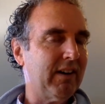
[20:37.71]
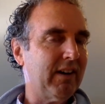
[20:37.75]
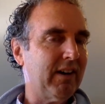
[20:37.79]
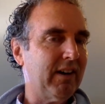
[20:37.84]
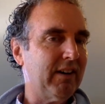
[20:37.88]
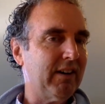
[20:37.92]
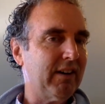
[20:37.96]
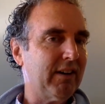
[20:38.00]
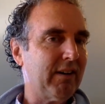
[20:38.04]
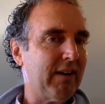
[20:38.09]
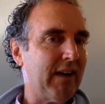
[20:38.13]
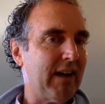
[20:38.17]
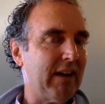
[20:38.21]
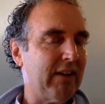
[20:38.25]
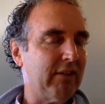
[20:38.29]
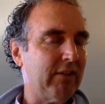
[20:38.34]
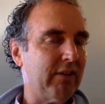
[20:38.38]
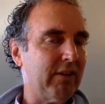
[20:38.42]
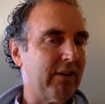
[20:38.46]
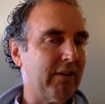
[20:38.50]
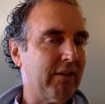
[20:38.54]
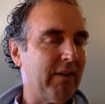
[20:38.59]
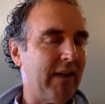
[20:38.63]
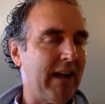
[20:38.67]

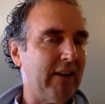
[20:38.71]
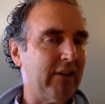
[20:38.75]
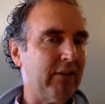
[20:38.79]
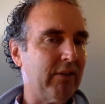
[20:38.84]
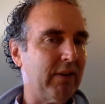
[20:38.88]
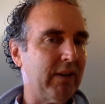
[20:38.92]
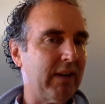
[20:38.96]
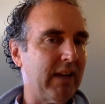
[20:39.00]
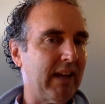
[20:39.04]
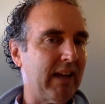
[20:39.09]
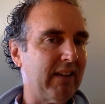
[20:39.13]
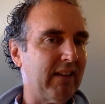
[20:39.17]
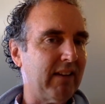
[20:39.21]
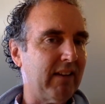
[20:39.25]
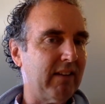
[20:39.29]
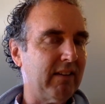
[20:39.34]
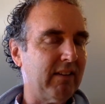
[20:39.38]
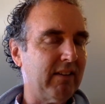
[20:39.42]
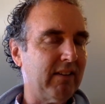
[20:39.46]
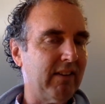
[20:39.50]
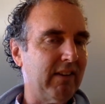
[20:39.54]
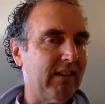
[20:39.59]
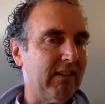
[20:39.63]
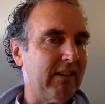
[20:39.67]
undergraduate and graduate at
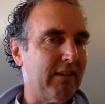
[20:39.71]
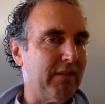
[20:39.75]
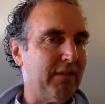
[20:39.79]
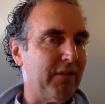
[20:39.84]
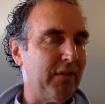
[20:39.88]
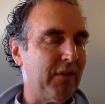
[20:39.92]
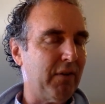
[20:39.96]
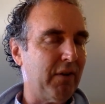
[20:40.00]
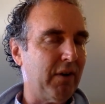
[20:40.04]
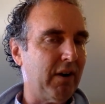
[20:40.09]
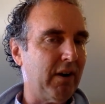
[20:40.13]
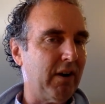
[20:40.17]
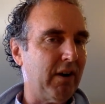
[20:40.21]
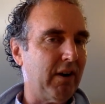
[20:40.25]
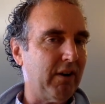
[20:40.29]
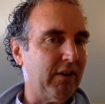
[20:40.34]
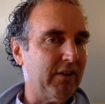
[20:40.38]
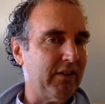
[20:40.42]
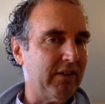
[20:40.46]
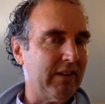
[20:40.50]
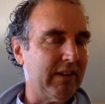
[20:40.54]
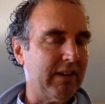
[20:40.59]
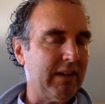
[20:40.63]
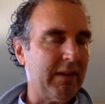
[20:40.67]

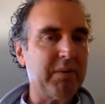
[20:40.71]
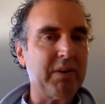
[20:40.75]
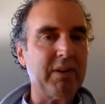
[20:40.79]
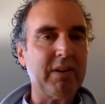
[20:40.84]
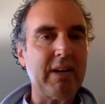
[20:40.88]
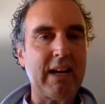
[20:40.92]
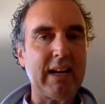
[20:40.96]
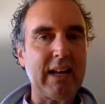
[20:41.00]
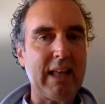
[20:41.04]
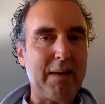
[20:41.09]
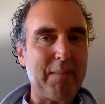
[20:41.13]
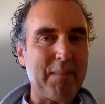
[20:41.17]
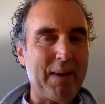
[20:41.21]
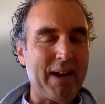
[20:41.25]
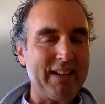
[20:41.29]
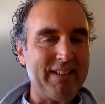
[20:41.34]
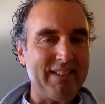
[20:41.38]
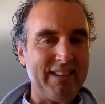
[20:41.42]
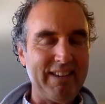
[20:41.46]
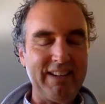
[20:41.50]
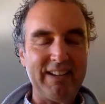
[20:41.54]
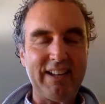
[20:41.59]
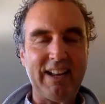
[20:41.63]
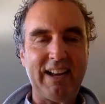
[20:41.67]

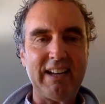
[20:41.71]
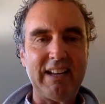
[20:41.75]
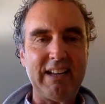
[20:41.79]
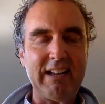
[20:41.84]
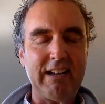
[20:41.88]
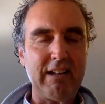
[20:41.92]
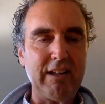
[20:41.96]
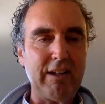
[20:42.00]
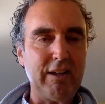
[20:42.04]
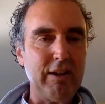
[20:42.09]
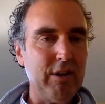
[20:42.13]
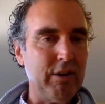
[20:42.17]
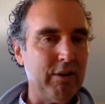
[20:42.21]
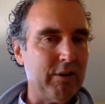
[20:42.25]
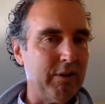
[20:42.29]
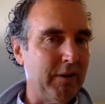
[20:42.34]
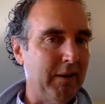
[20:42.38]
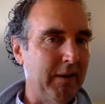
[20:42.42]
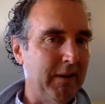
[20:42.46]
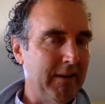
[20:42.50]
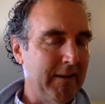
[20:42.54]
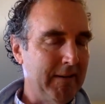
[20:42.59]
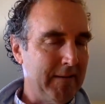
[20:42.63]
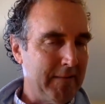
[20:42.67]

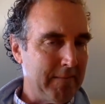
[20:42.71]
cc4ocw.mit.edu,